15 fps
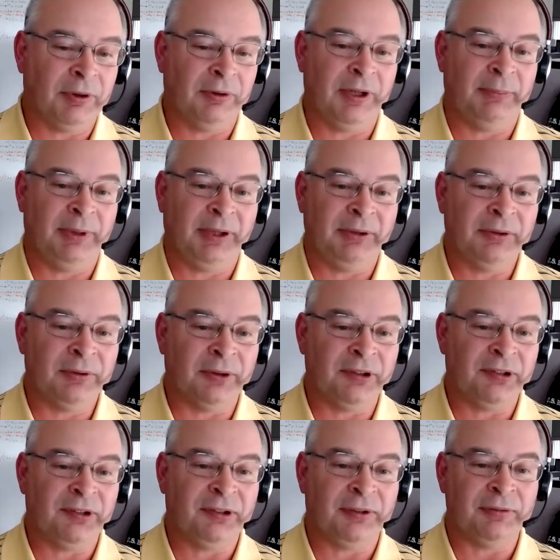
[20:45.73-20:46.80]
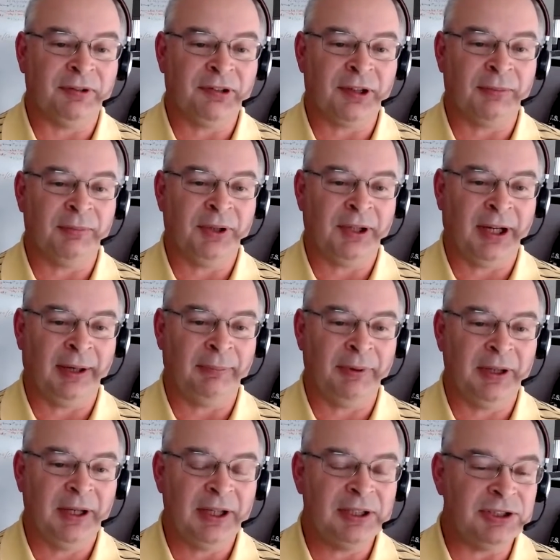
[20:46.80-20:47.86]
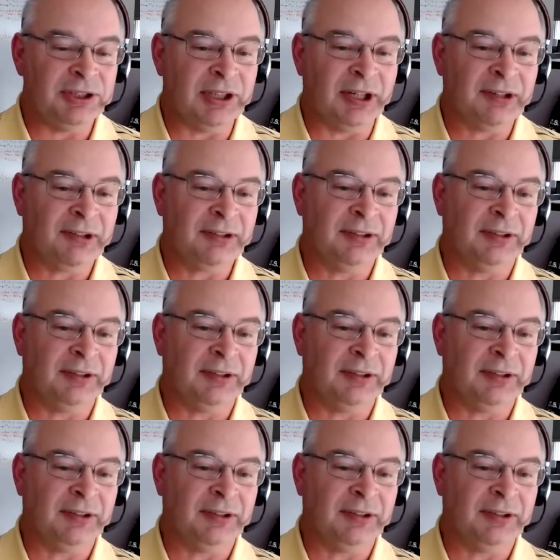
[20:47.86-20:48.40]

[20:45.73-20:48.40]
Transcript: just to get a feel for